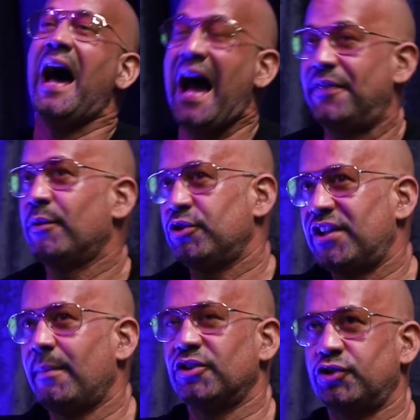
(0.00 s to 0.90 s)
I think when you
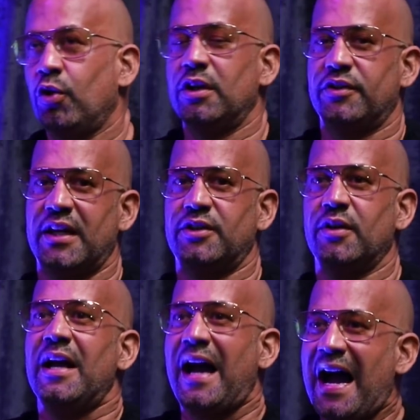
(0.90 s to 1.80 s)
say about schooling and
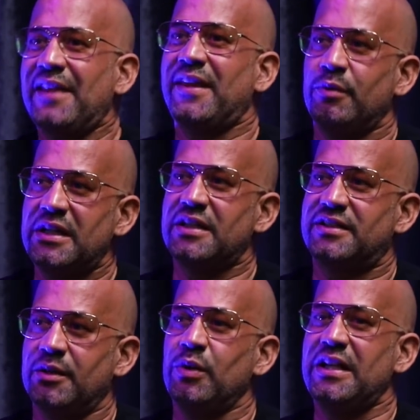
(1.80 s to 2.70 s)
things, I think we
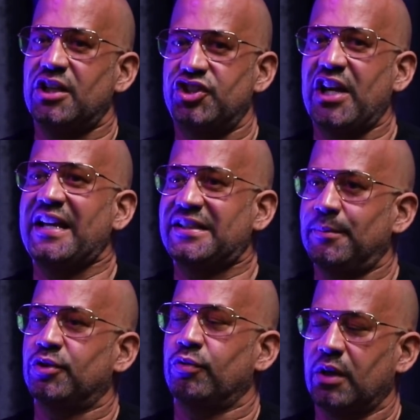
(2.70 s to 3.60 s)
need to change
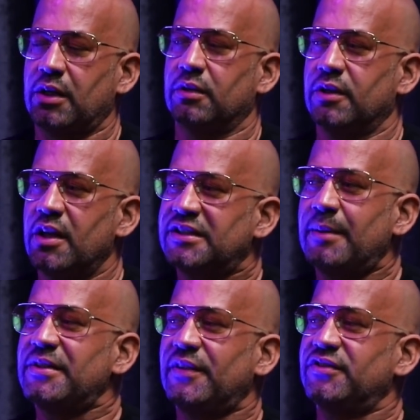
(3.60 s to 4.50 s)
some of the curriculum.
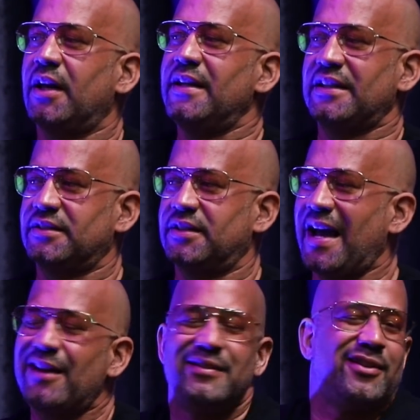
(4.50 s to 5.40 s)
Some of the stuff is
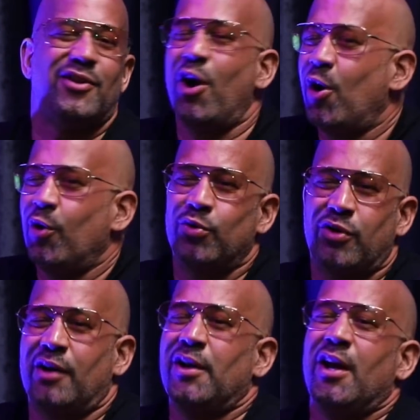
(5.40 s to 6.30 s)
unnecessary. I don't need to know
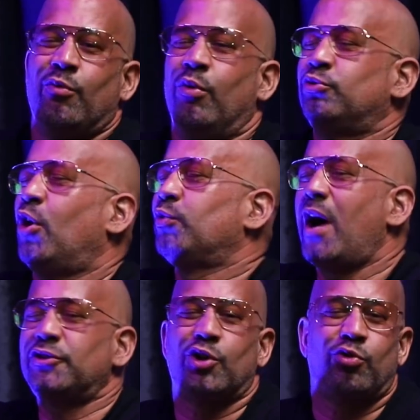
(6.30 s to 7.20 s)
George
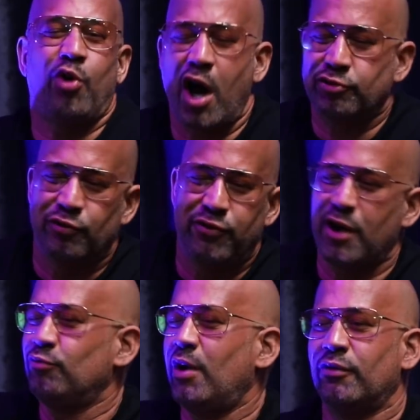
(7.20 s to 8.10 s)
Washington crossed the
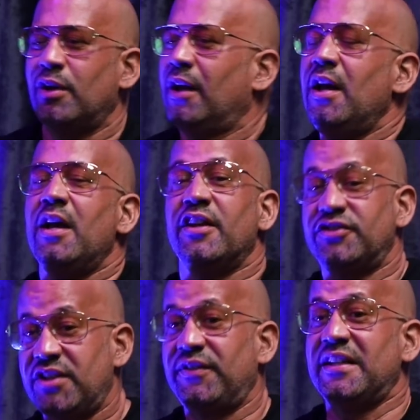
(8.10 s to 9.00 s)
fucking river. And
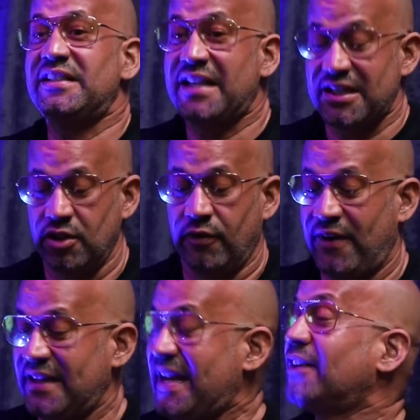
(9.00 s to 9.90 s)
there's stuff that these kids know
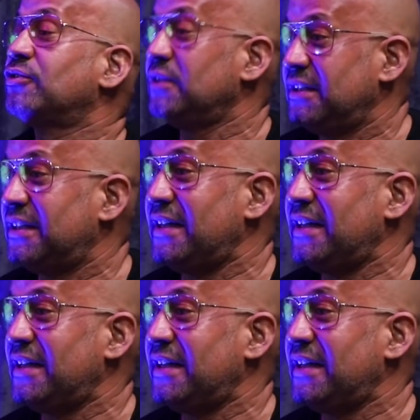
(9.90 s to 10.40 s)
financial need.